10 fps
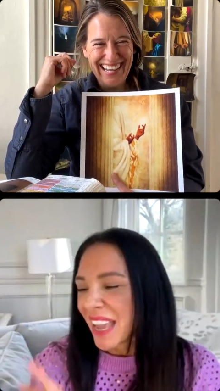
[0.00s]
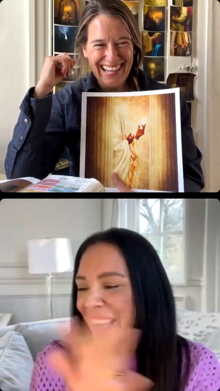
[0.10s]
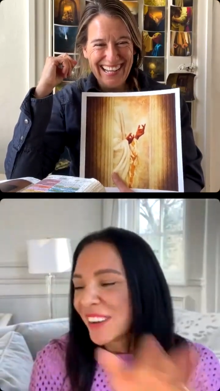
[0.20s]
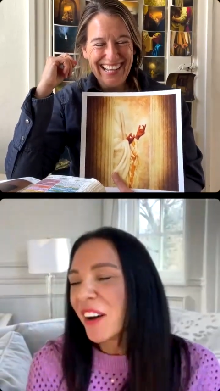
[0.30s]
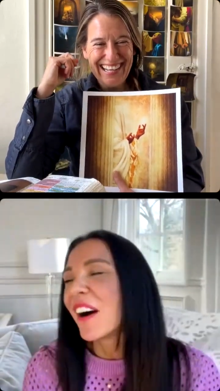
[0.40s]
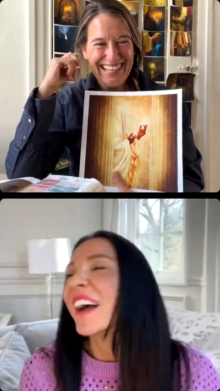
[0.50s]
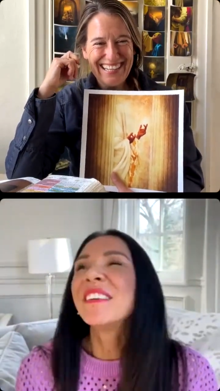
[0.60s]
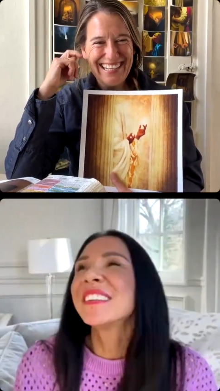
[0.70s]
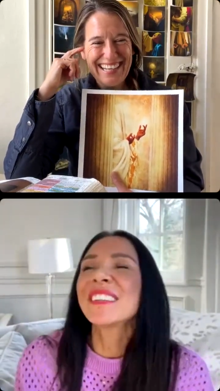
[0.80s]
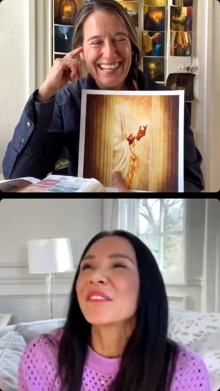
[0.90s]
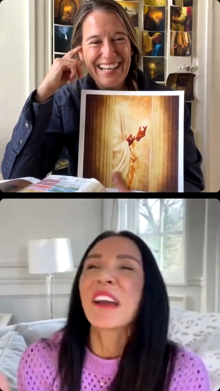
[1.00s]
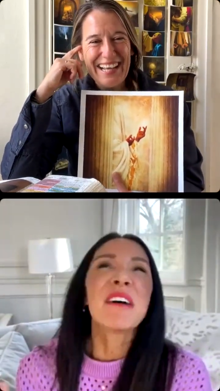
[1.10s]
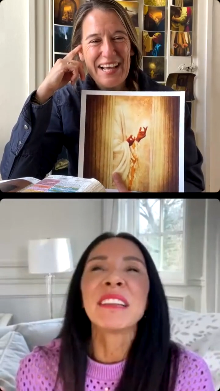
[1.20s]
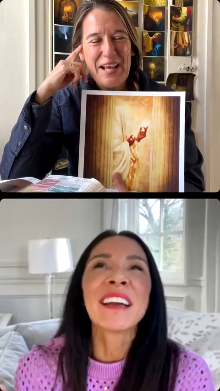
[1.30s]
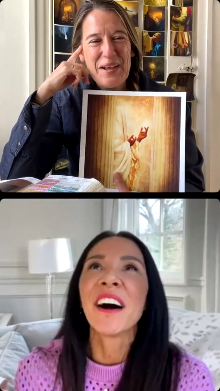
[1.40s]
Speaker 1: no, I was just
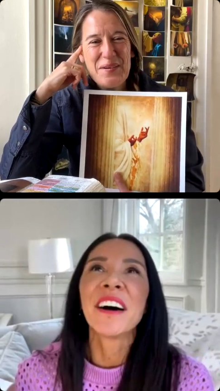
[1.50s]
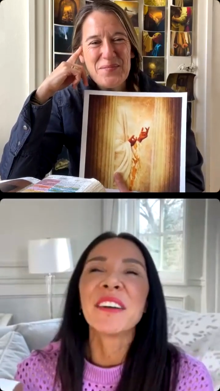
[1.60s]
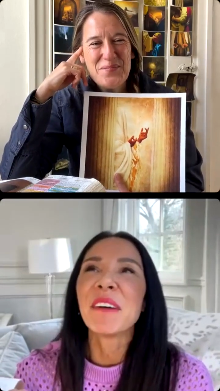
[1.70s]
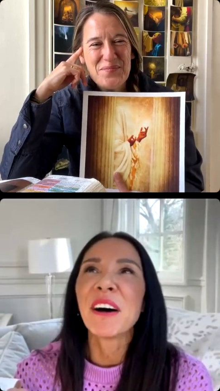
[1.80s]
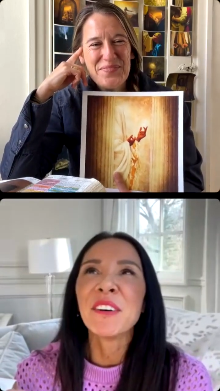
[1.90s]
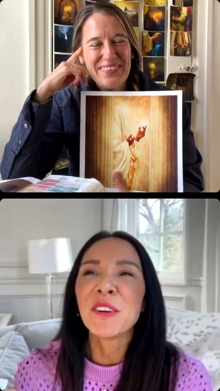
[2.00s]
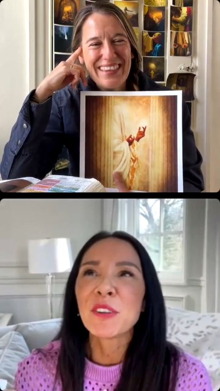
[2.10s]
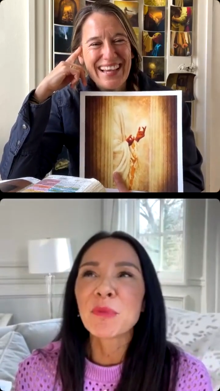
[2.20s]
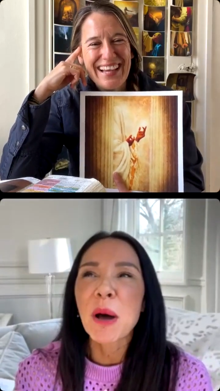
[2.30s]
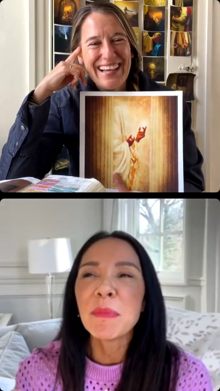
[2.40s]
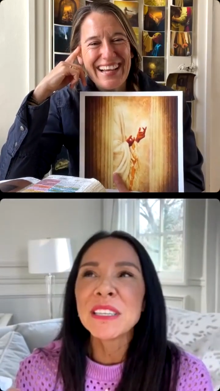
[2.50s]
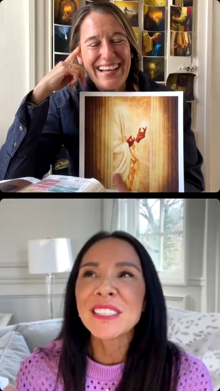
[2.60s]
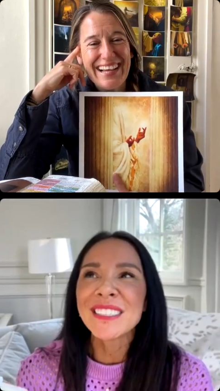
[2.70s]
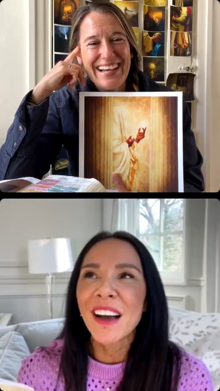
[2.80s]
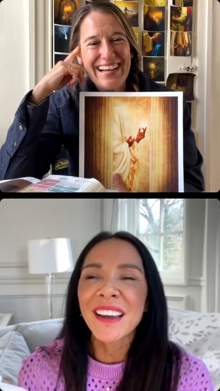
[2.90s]
rambling on about who knows what, but
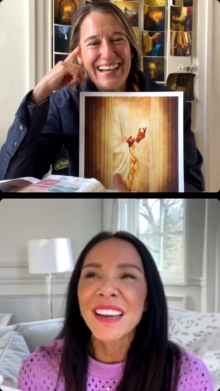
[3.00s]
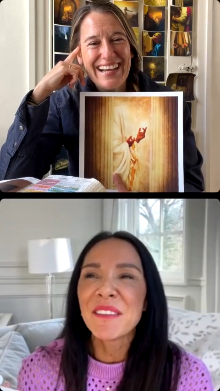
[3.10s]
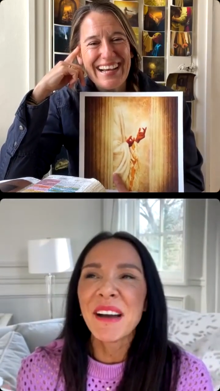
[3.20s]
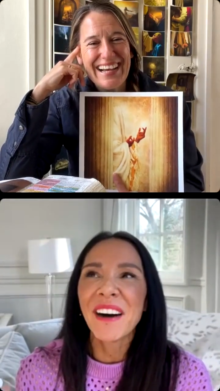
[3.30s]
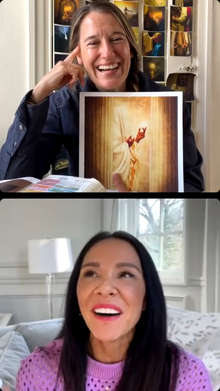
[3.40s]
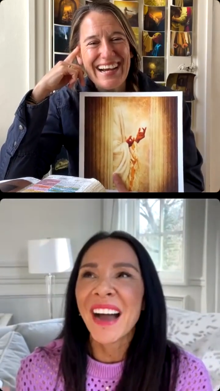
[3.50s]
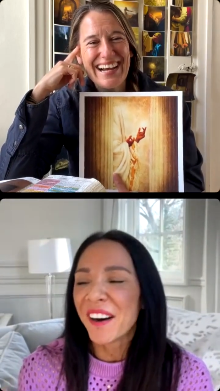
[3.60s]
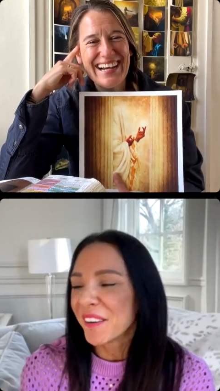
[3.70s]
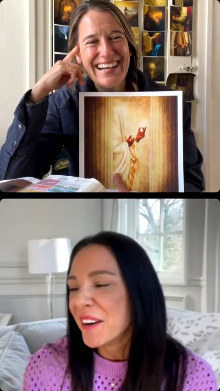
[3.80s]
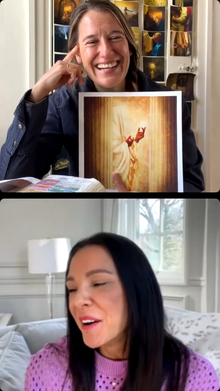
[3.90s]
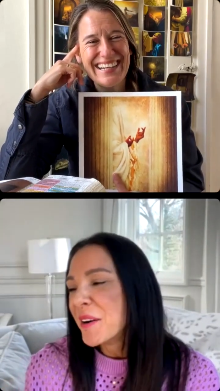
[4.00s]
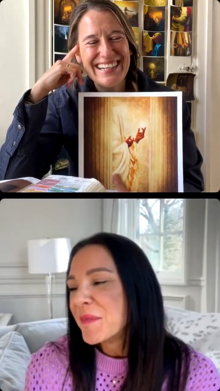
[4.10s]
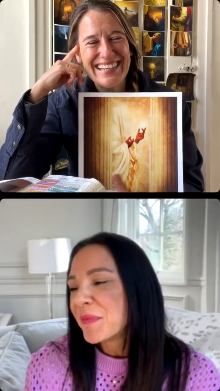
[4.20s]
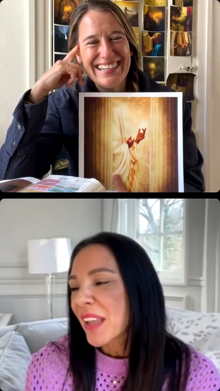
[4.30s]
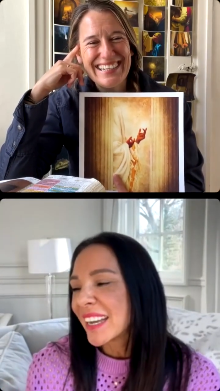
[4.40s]
just talking about how
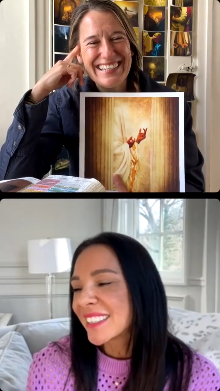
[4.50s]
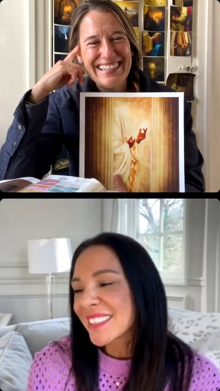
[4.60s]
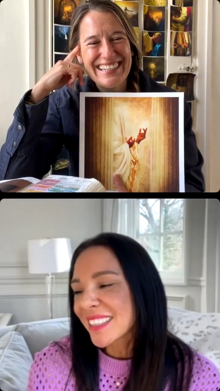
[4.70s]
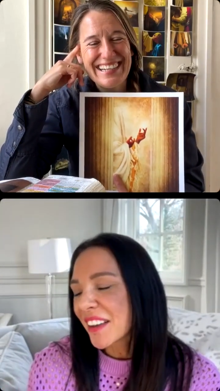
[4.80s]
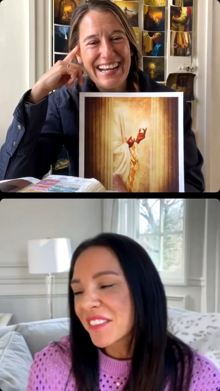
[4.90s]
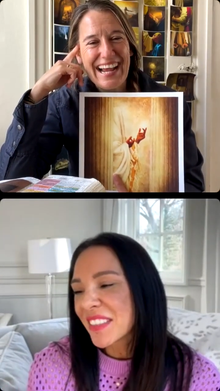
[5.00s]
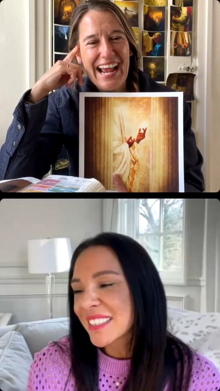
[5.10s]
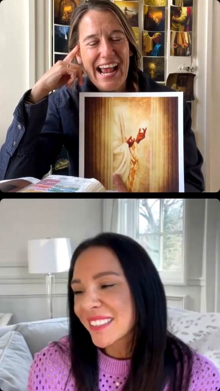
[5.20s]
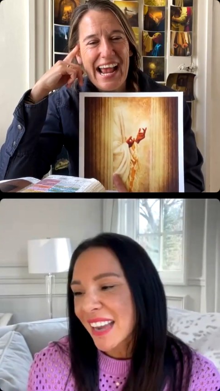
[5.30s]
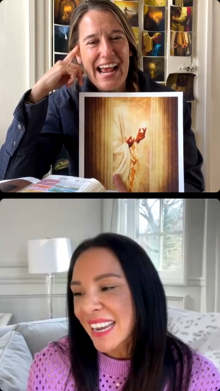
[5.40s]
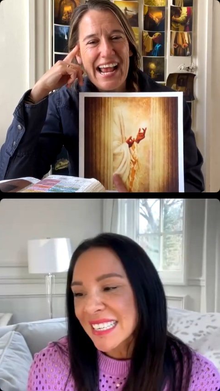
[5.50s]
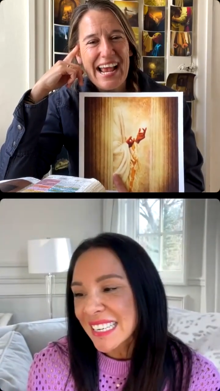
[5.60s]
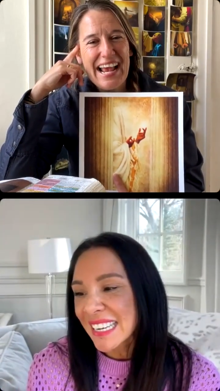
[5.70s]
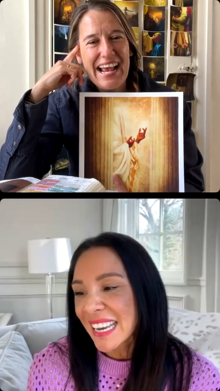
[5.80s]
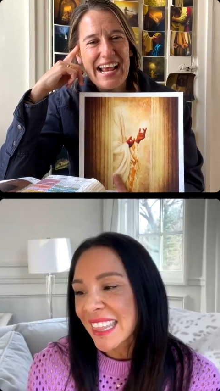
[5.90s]
I just love this
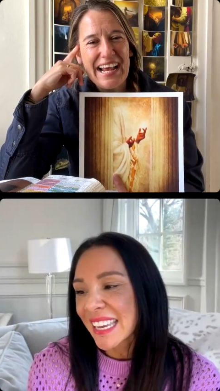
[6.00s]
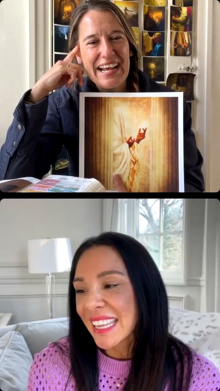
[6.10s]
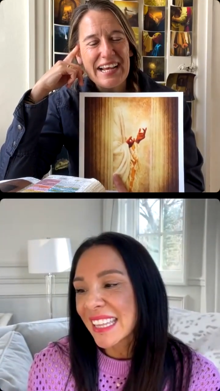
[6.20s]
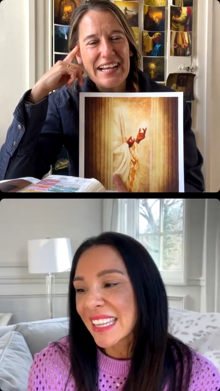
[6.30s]
idea that